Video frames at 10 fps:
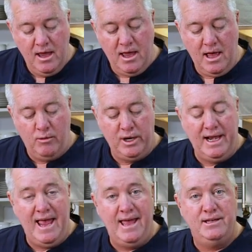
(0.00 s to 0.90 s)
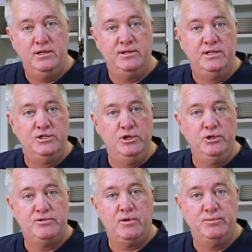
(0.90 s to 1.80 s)
we're going to add the
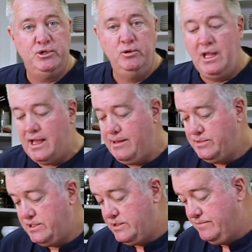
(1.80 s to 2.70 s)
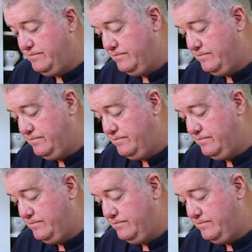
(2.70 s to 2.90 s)
juice from 2 limes.